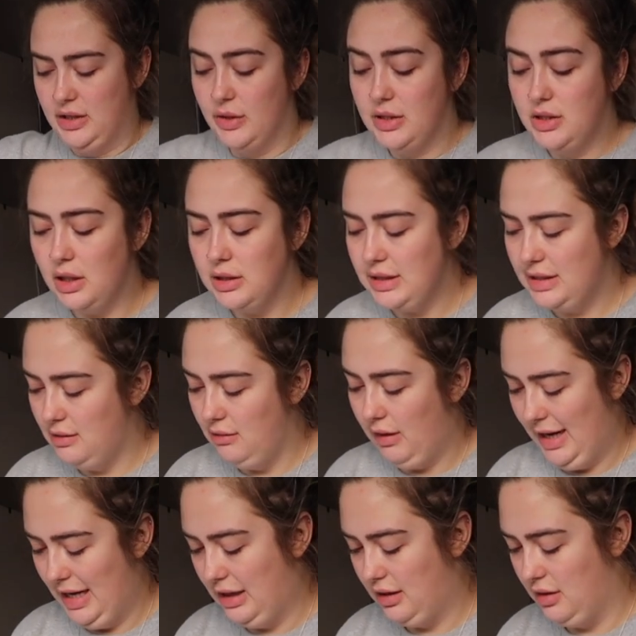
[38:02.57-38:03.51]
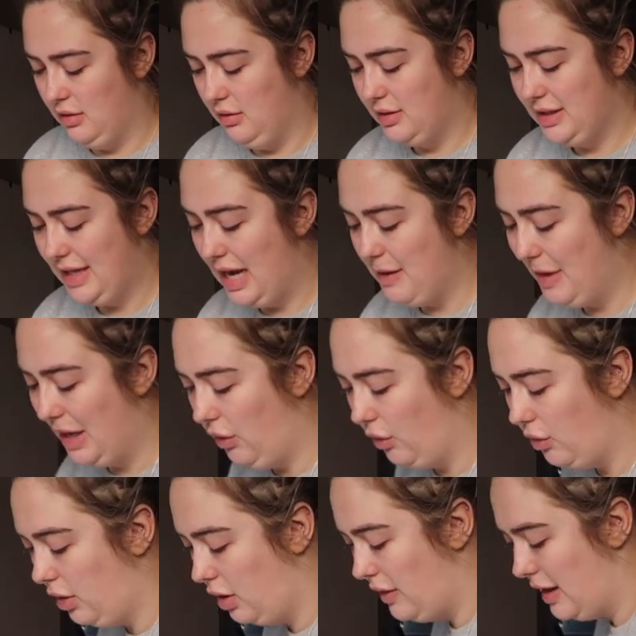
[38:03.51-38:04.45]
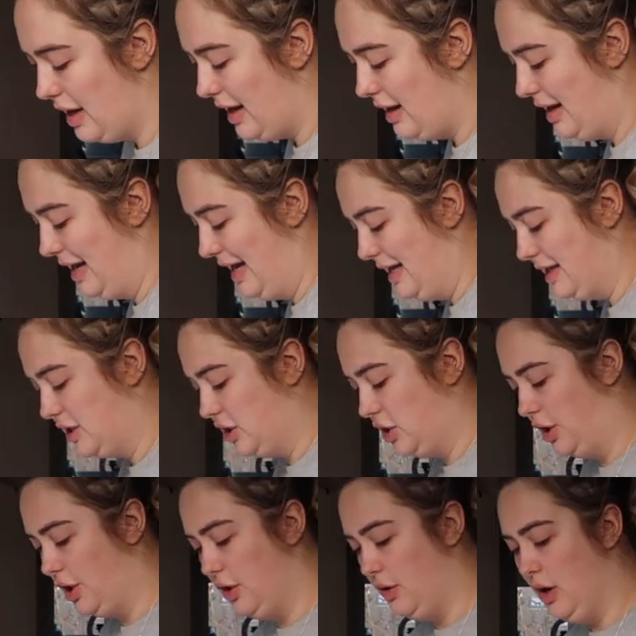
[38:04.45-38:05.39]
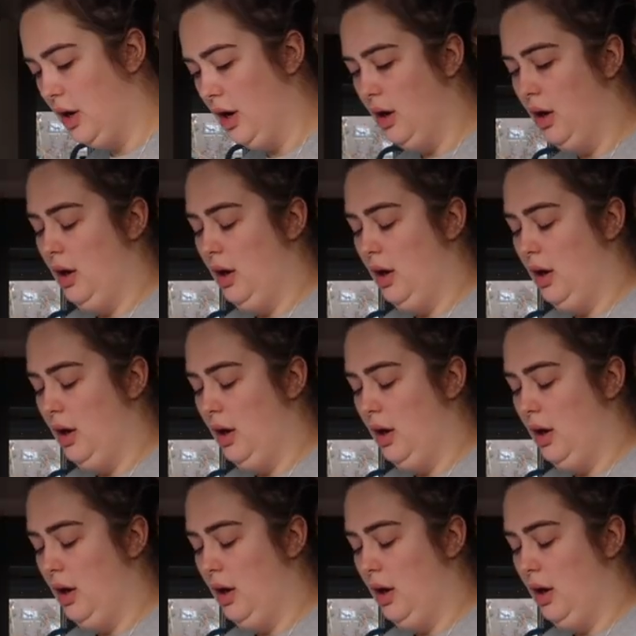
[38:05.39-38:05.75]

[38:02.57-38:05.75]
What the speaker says: So it does, like, take me longer than it needs to,